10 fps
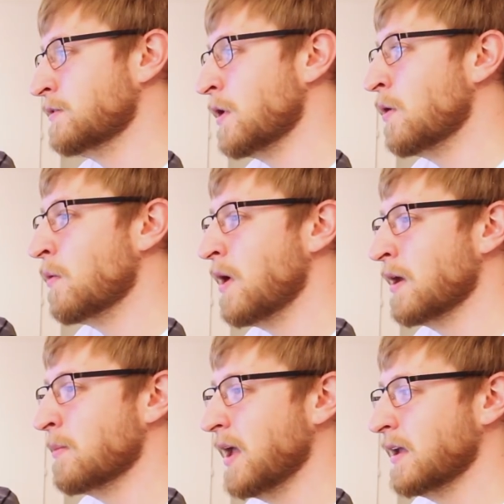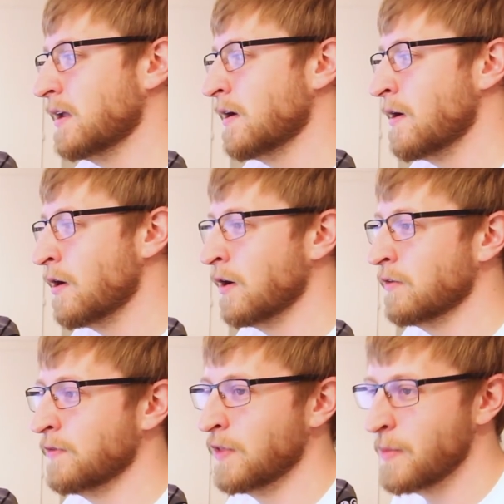don't want to make it
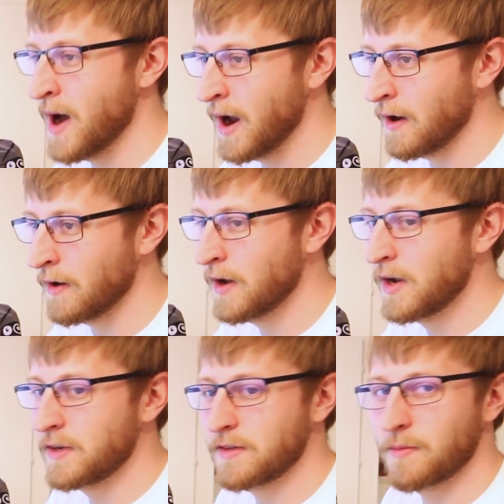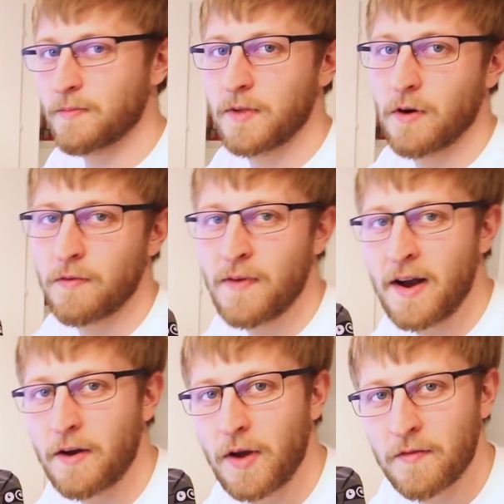hard for the buyer to,
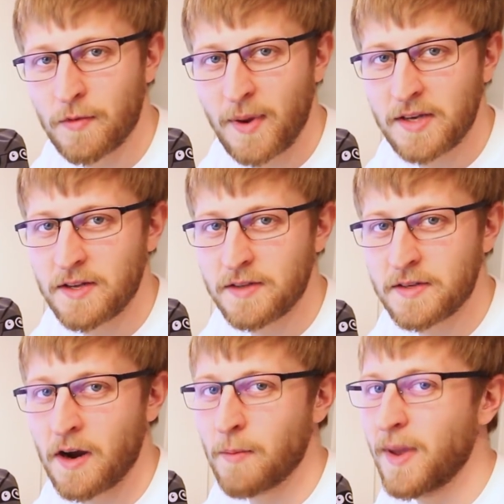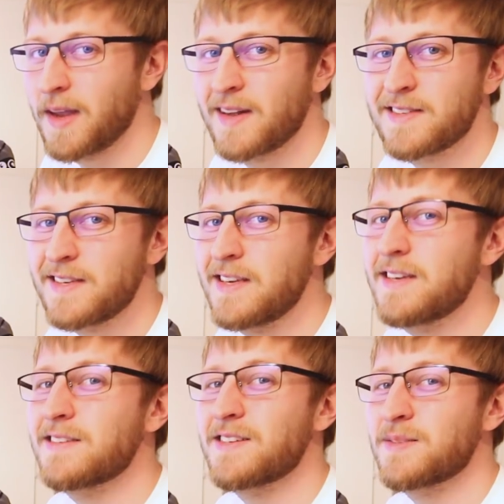find out information on this car. Make it as
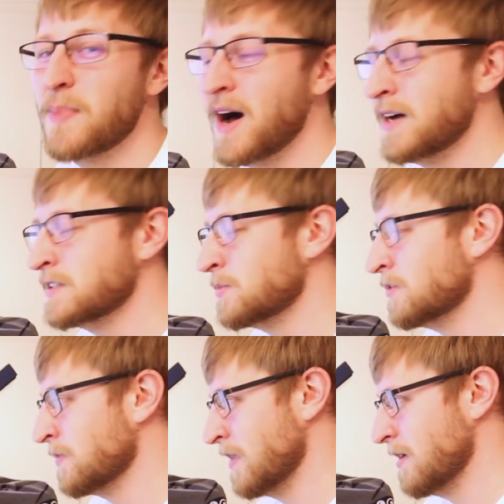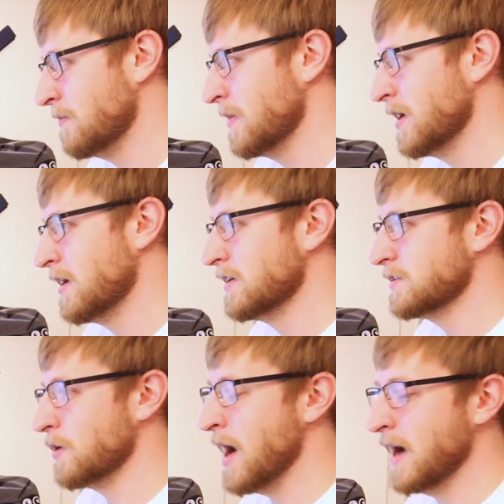easy as possible for them.
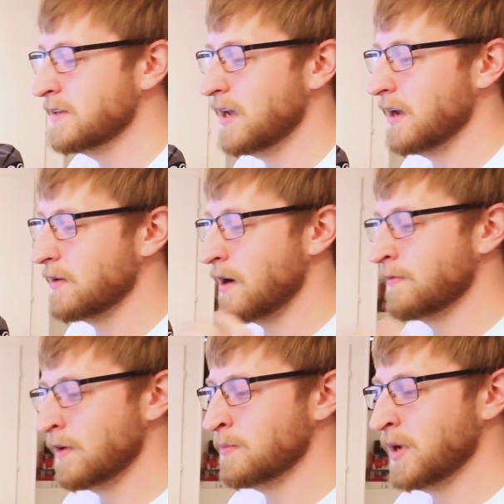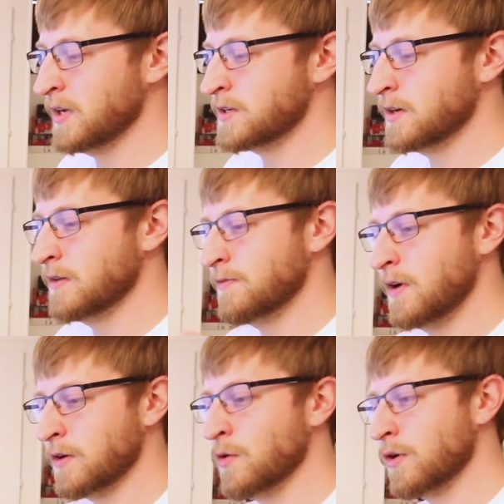So I take a front picture,
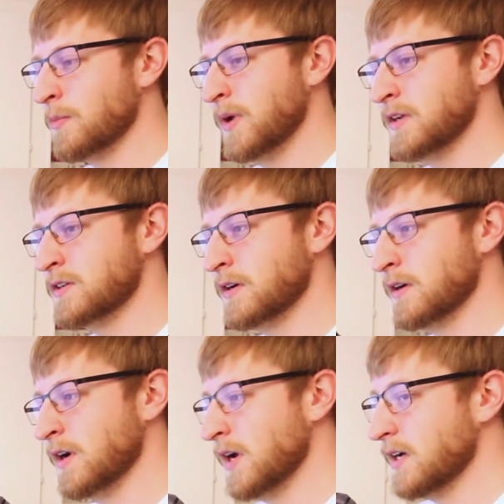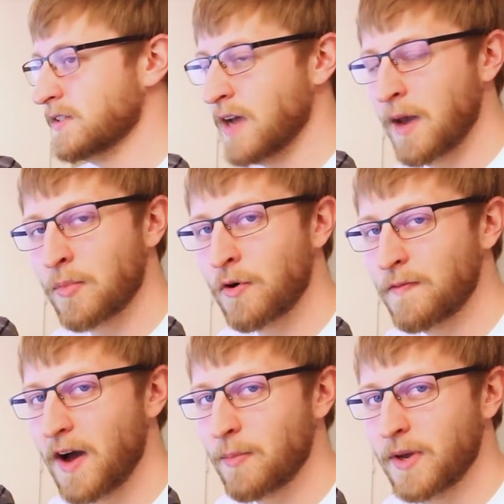front quarter picture, side
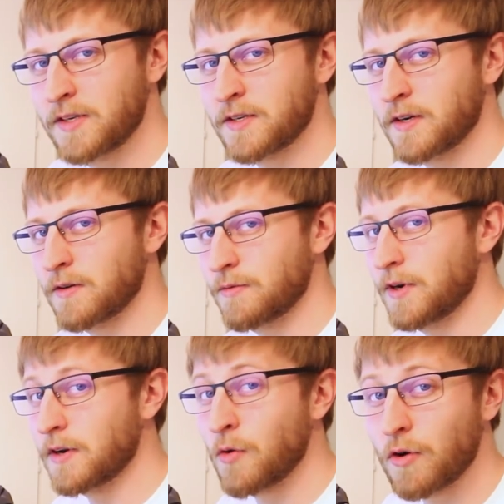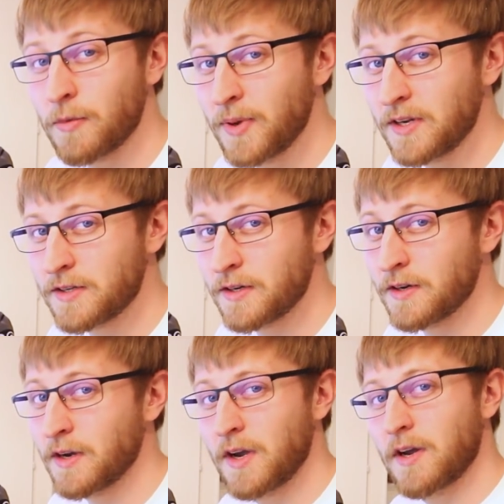profile picture, rear quarter
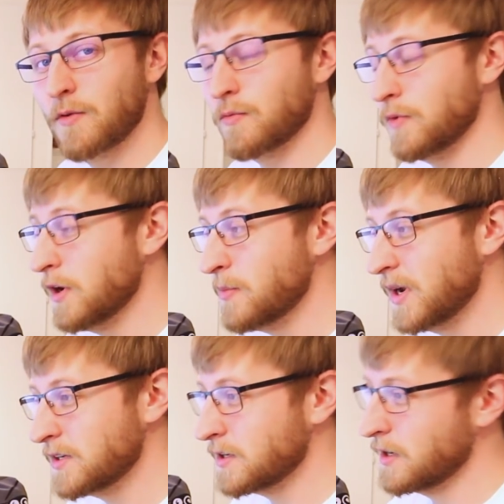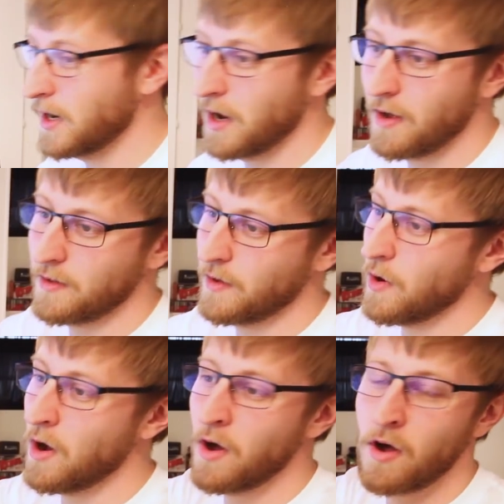picture, rear picture,
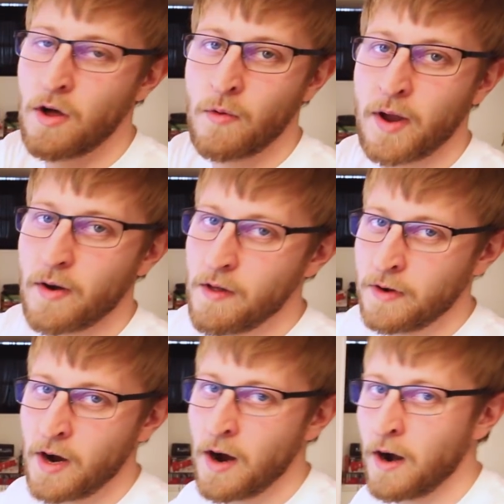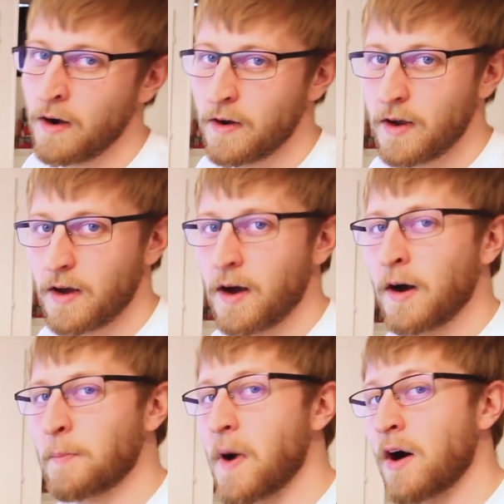all the way around the car,
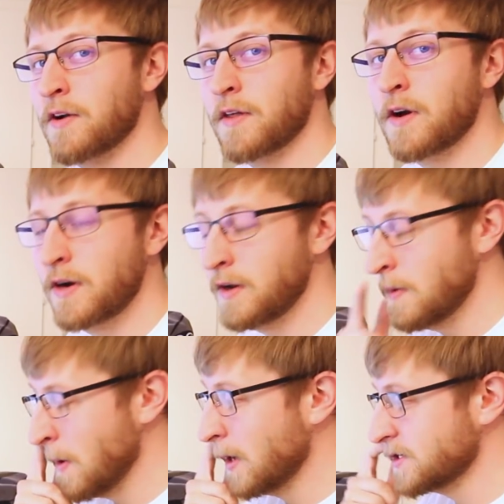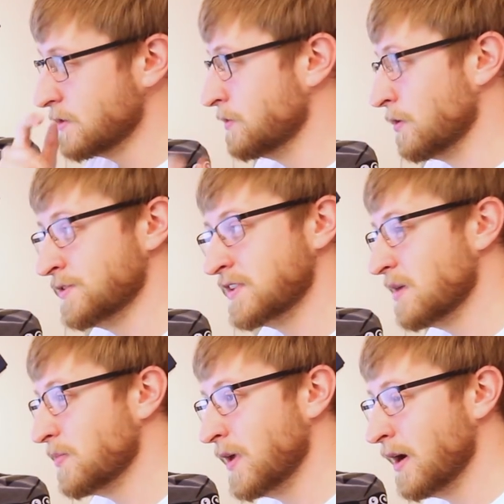under the hood. So don't
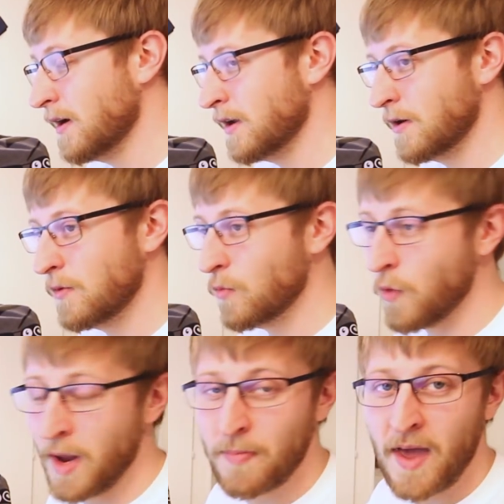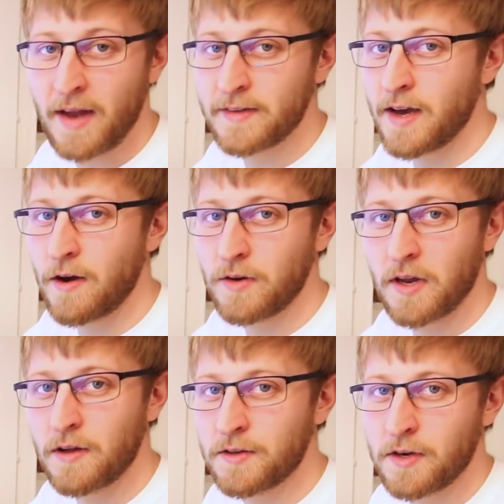skimp there, wipe that down,
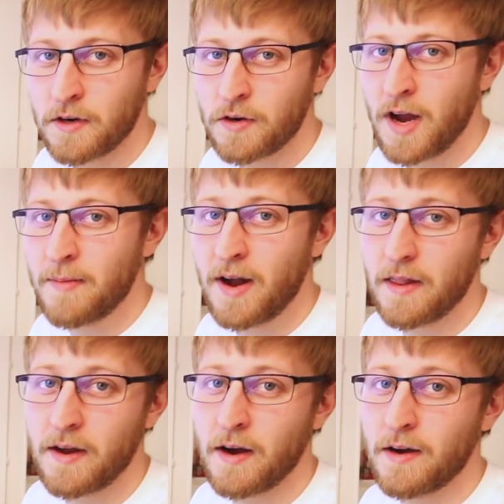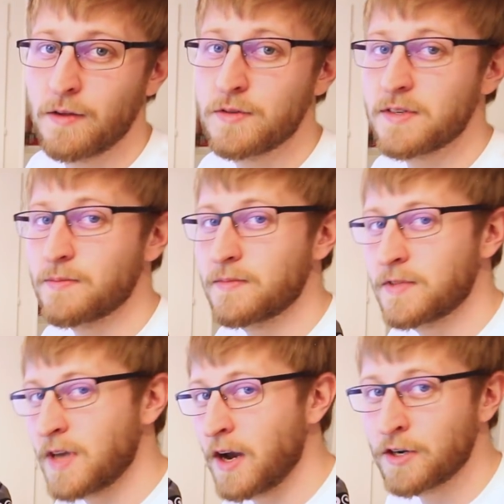get all the dirt and grime out of there, use some
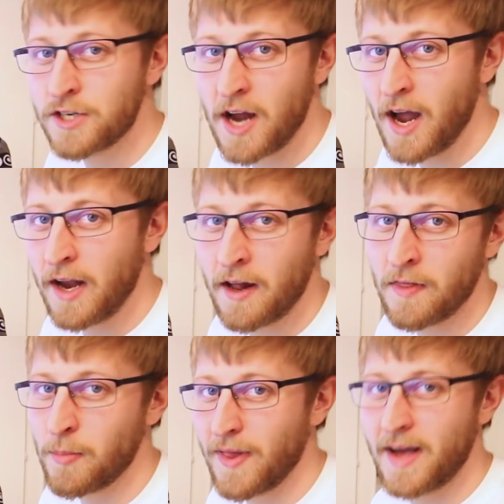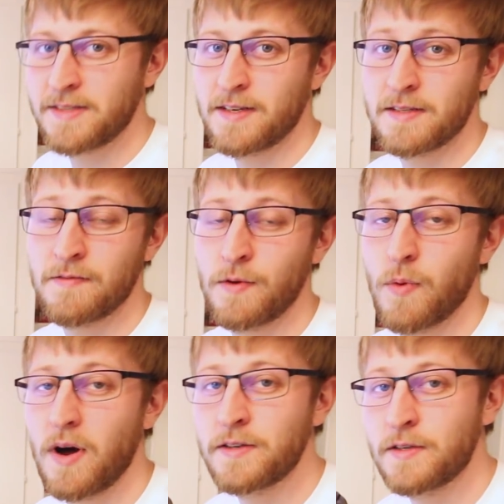tire shine on the plastics if you
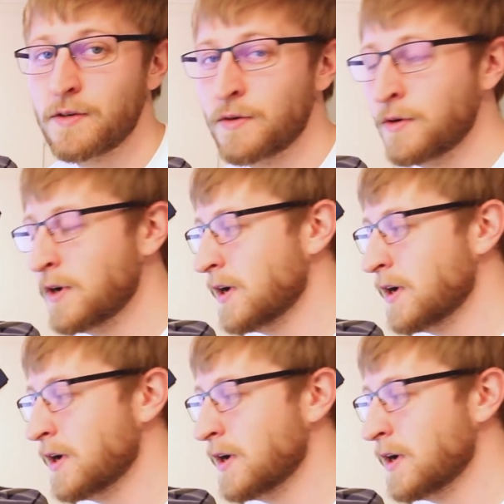want to.